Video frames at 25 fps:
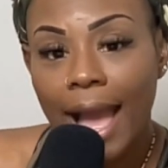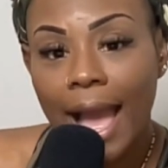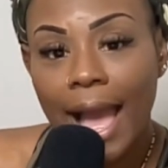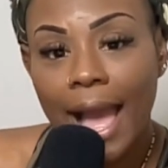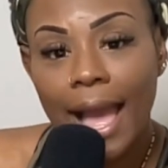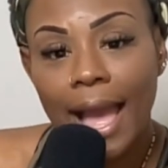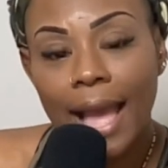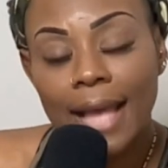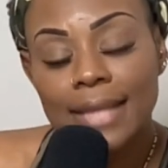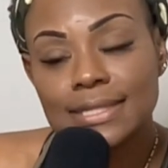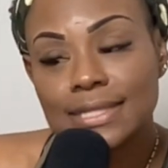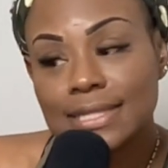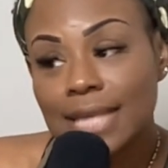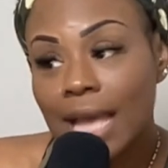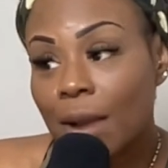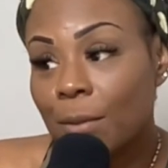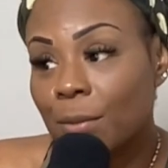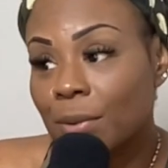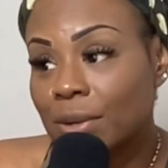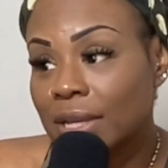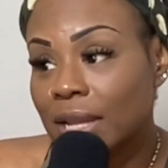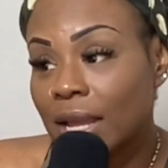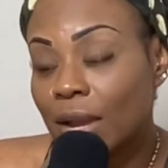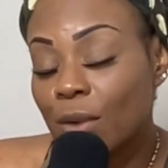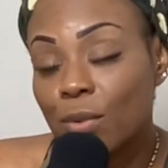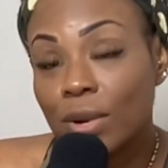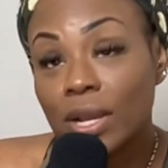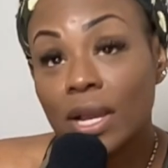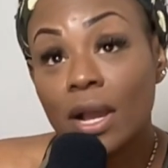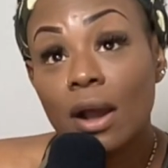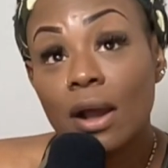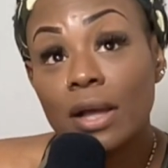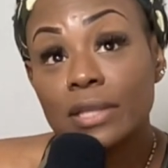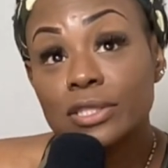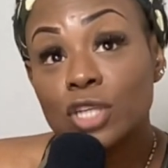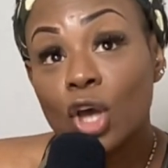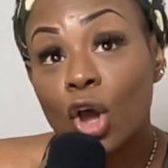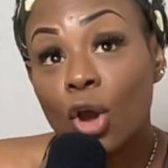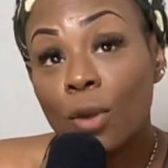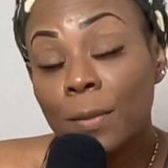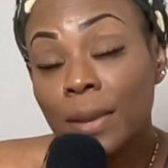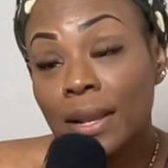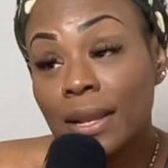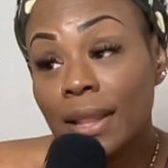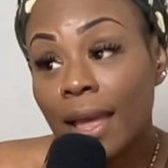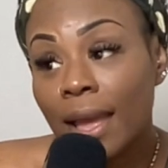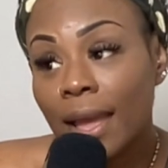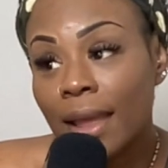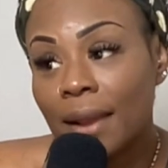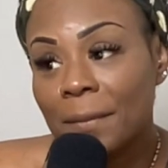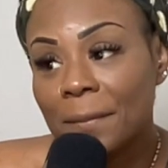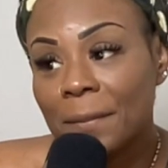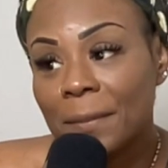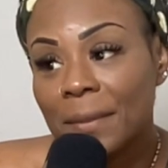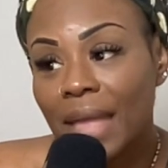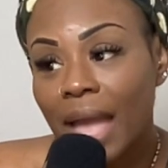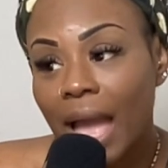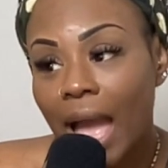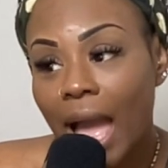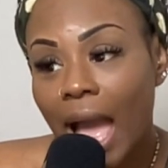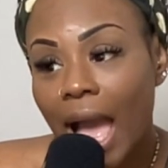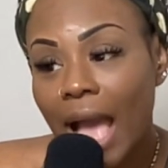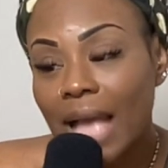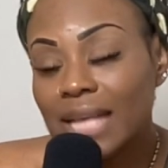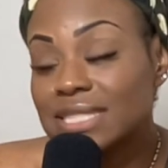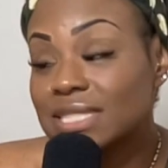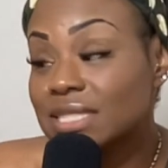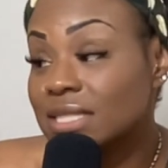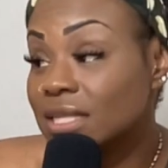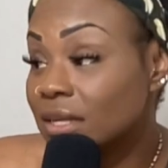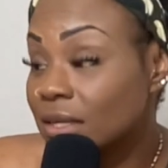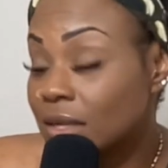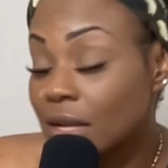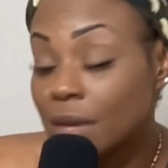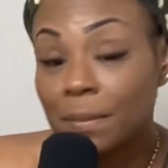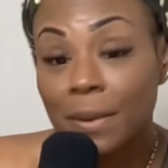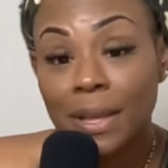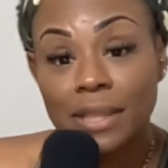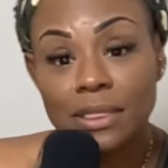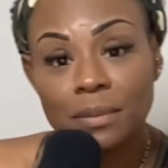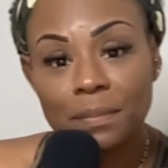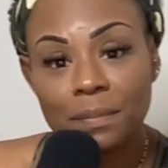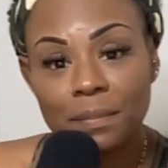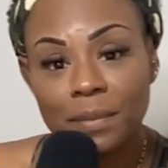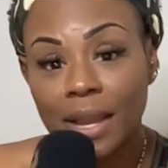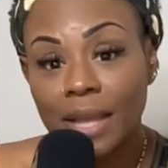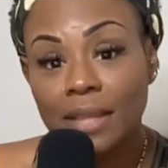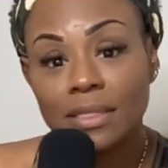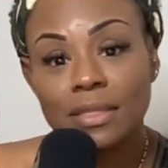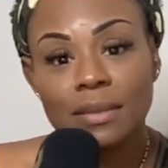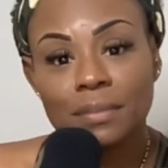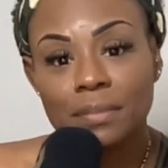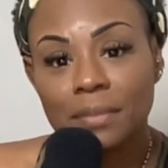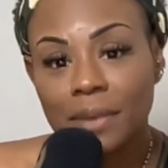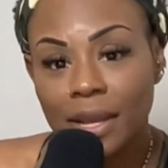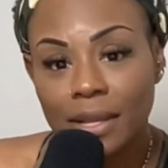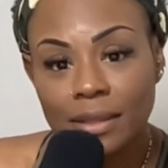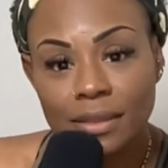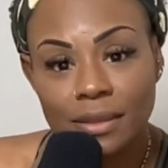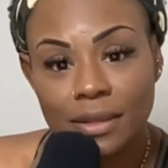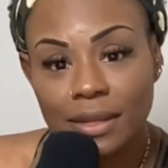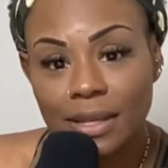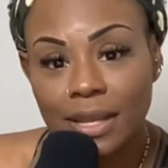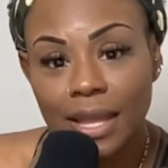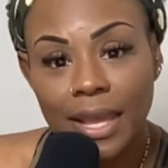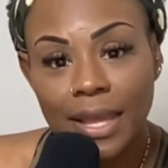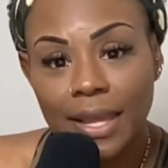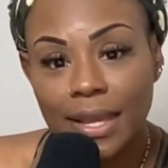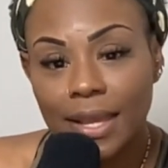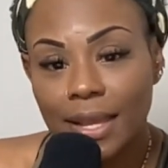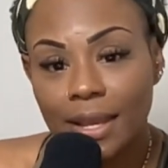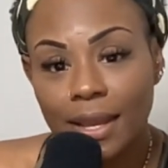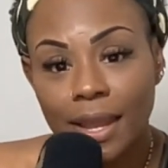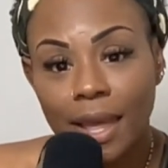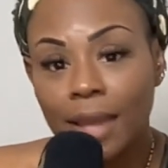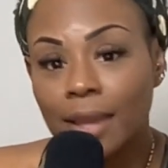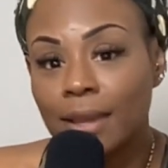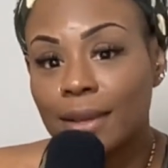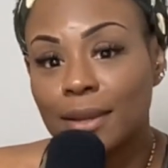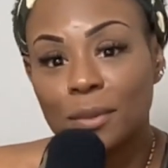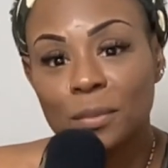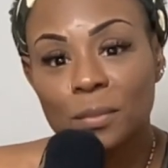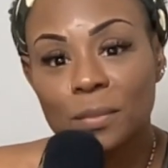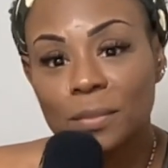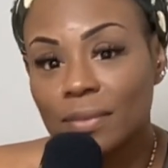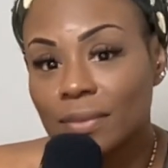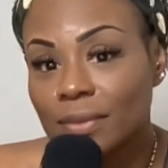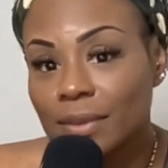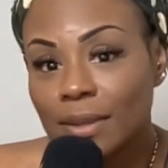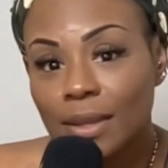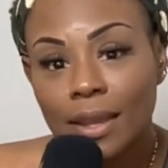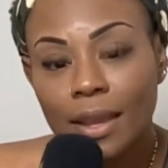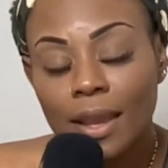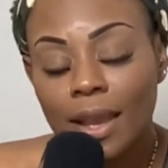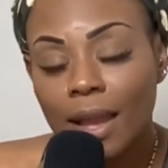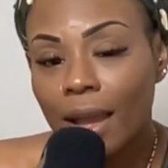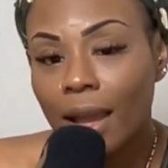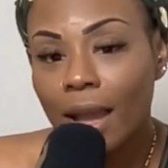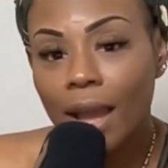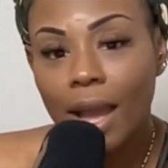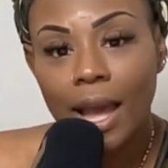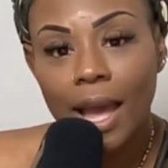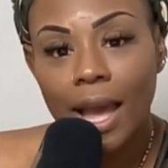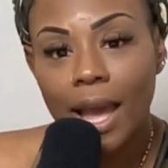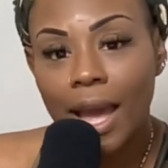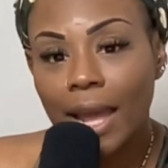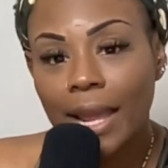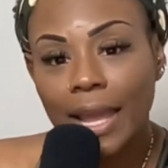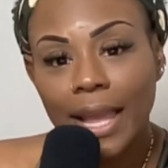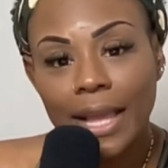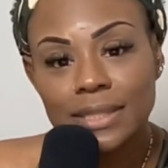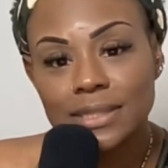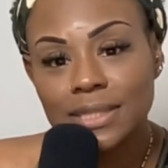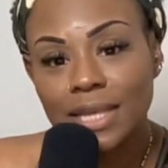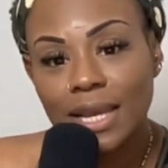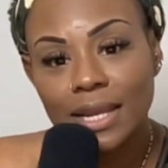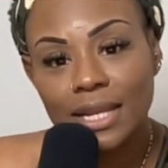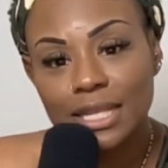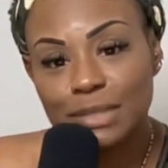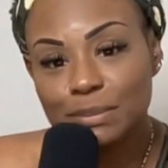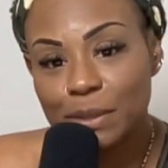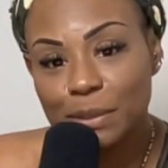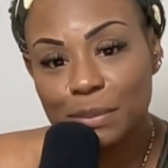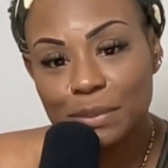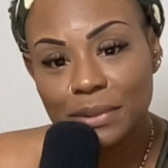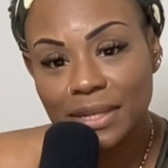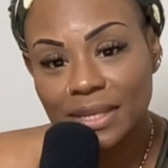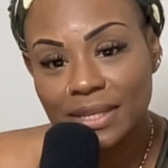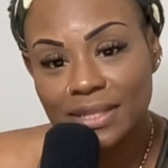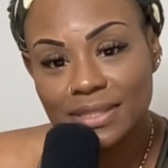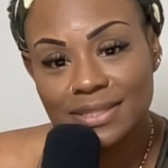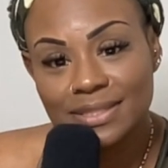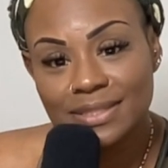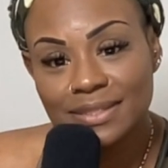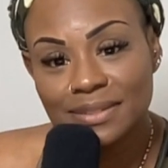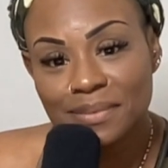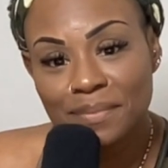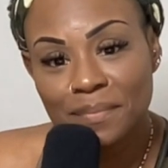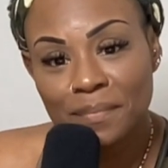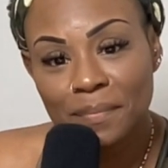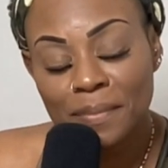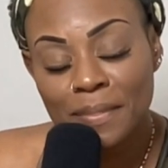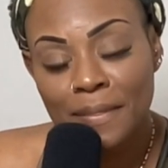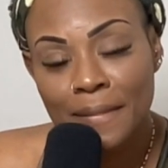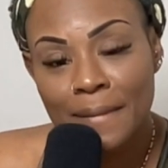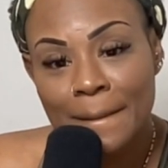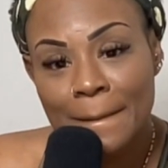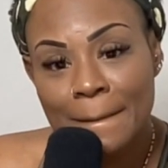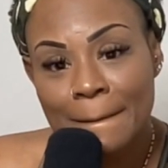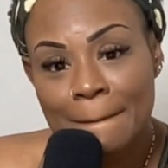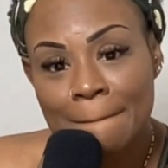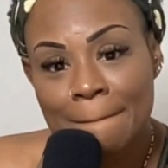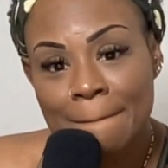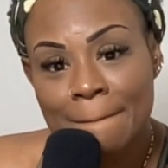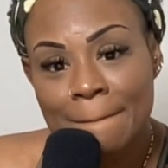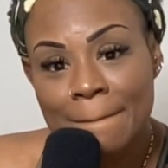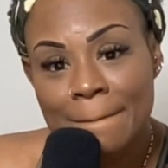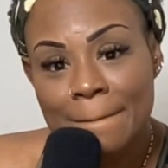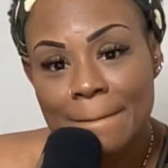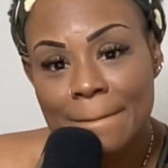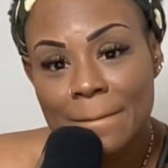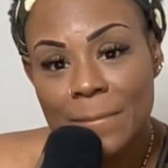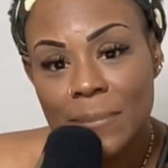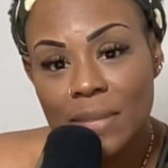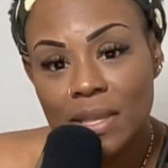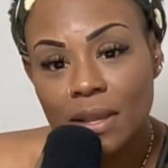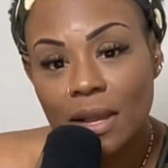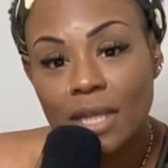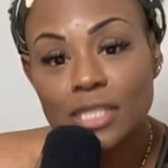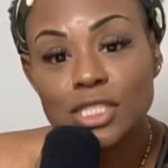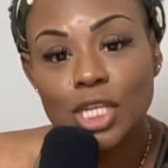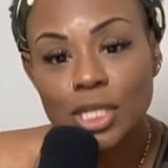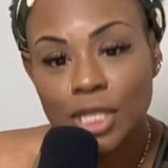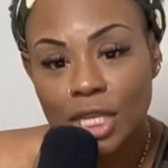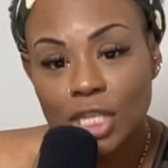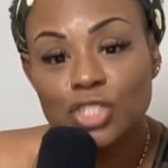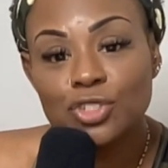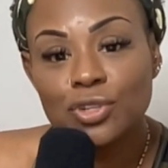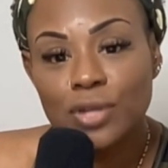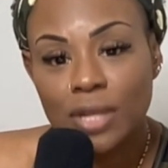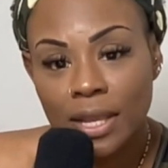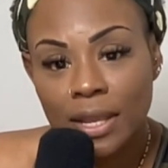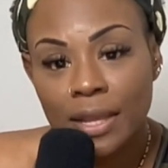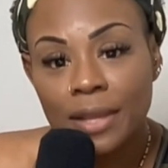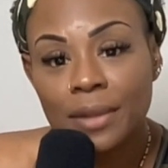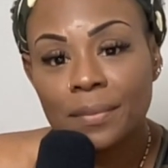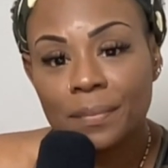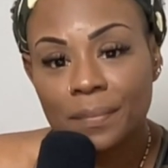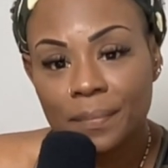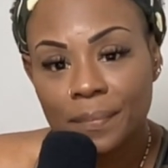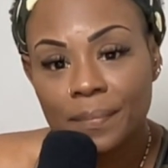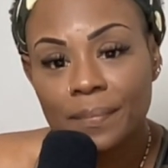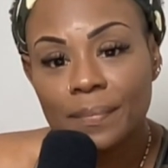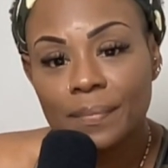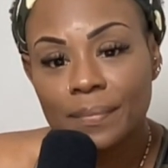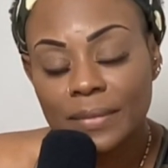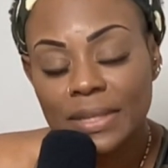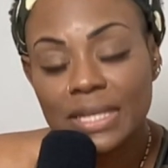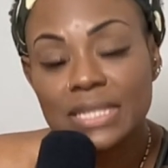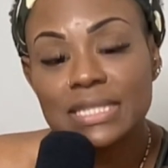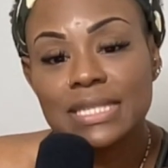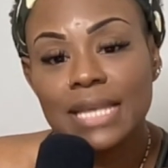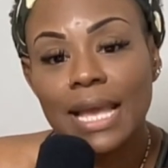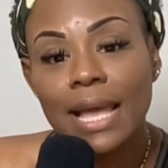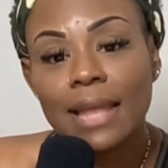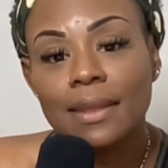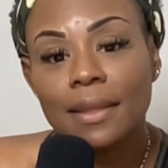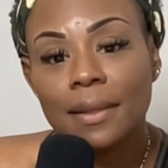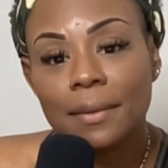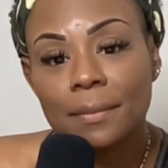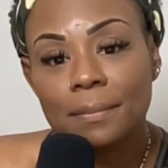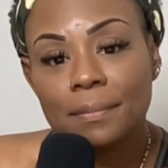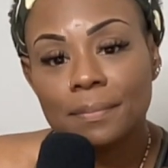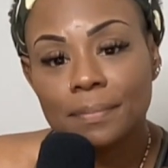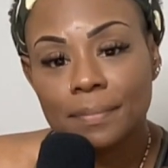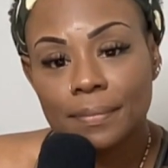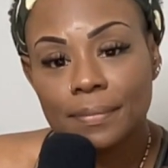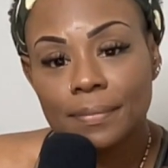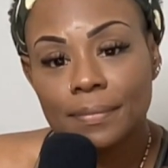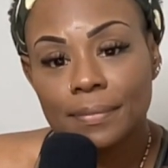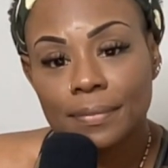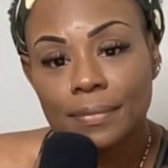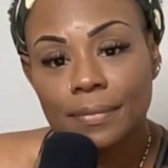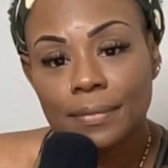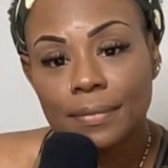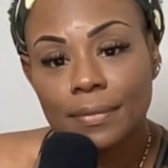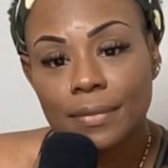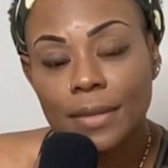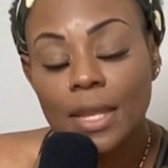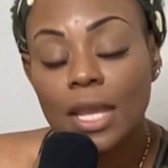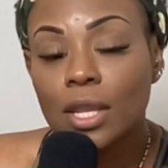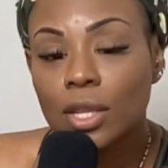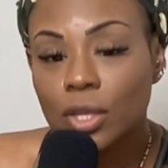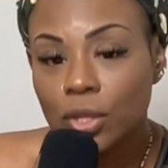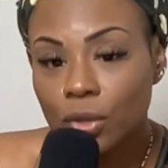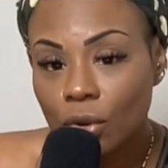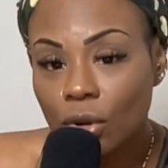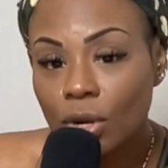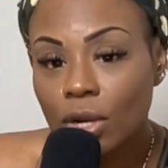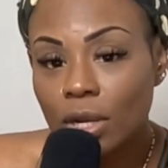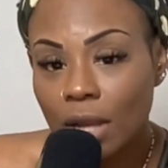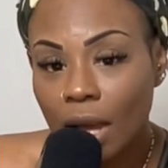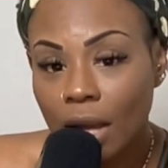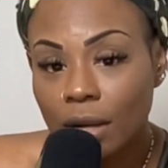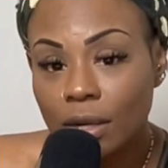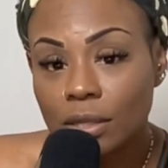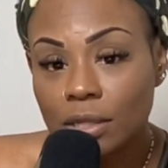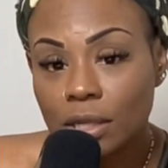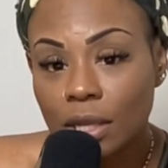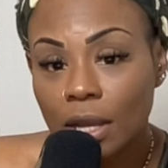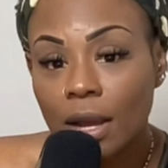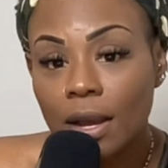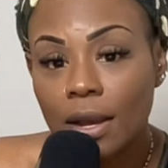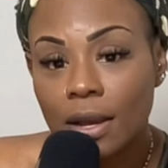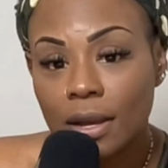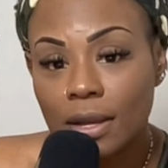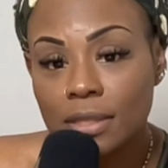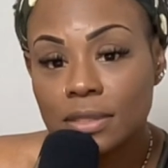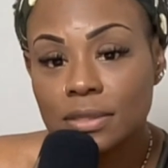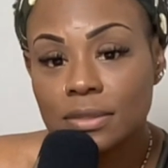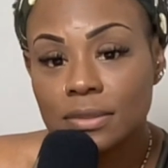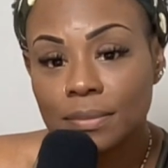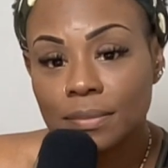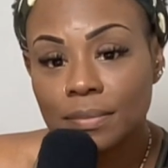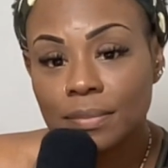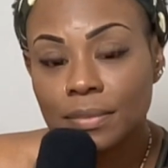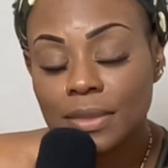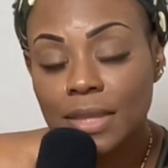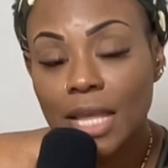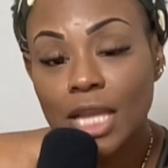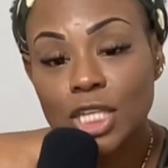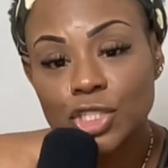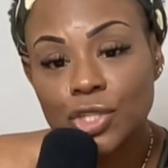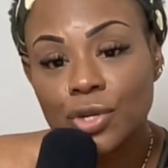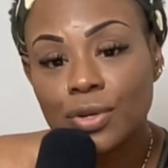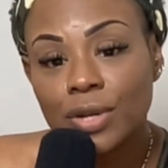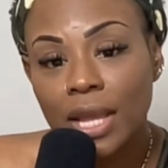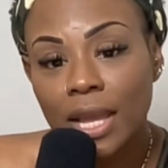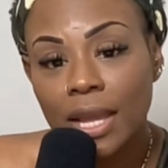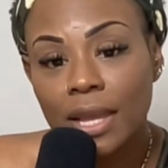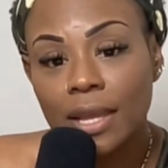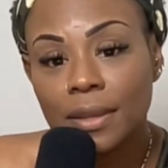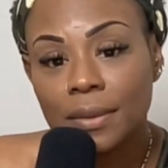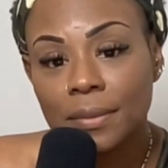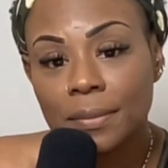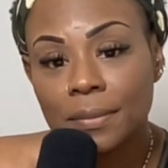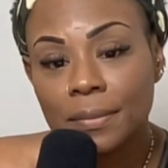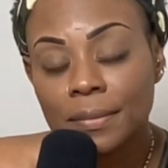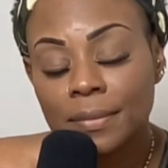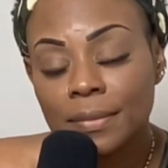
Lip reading: I sat with that. When God told me that, I stood up at the lake like, I can't tell these people this. God said, "Yes, you can. Tell them. You are the doctor of the gods. That's your name."